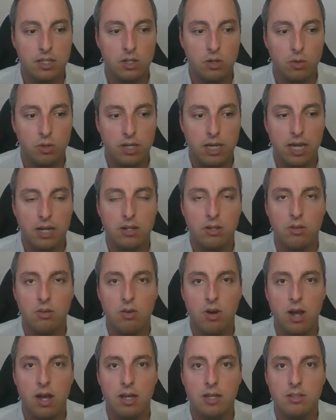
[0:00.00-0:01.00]

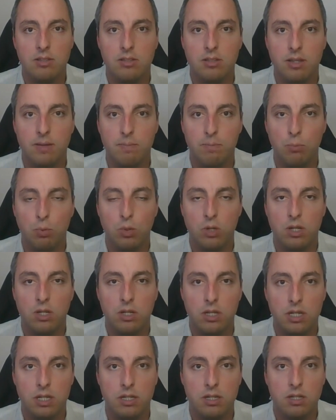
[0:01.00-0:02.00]
categorized and put
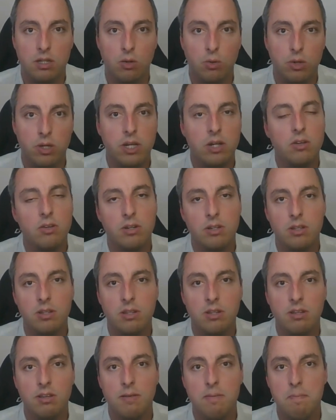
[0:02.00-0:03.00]
it in a
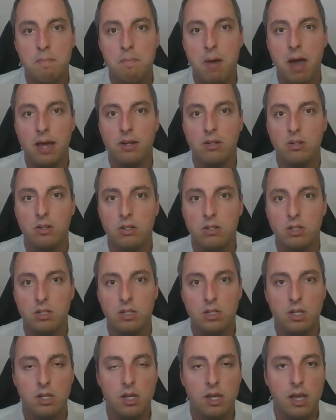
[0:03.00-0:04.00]
coherent manner.
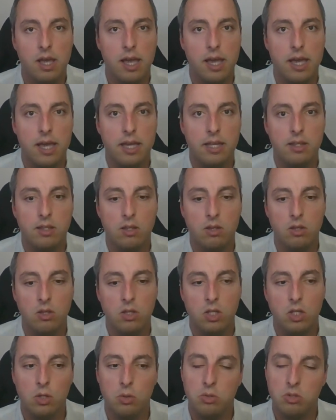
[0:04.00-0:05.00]
And,
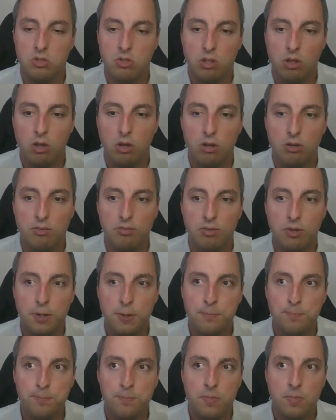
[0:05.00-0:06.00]
there's a lot of
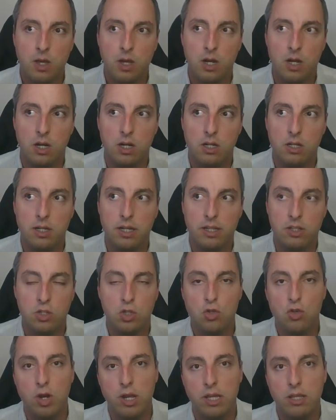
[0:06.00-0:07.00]

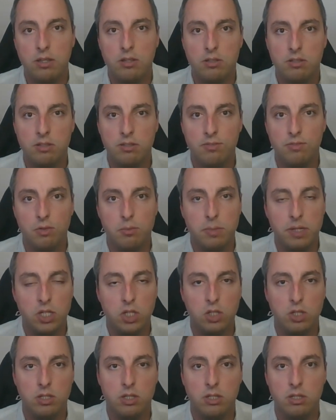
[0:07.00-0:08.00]
extraneous
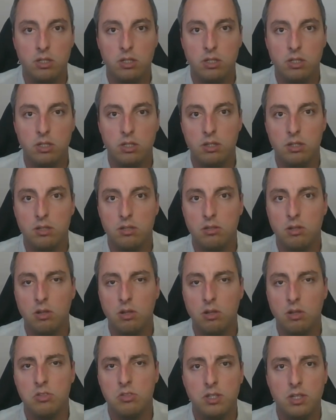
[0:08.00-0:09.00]
information in there's a
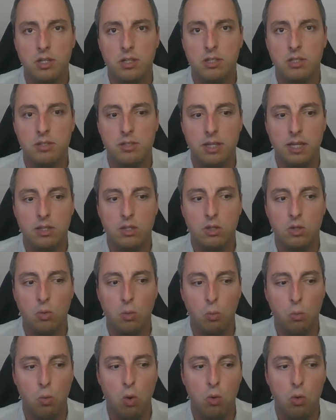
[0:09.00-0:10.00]
lot of studies that
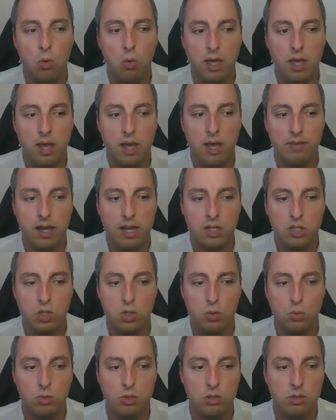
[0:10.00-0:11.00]
won't have
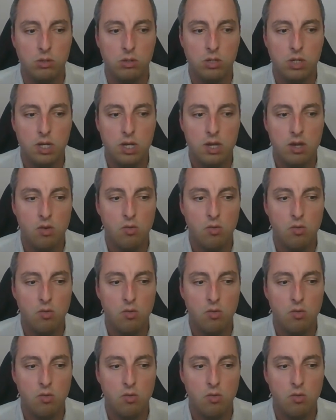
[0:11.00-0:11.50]
actual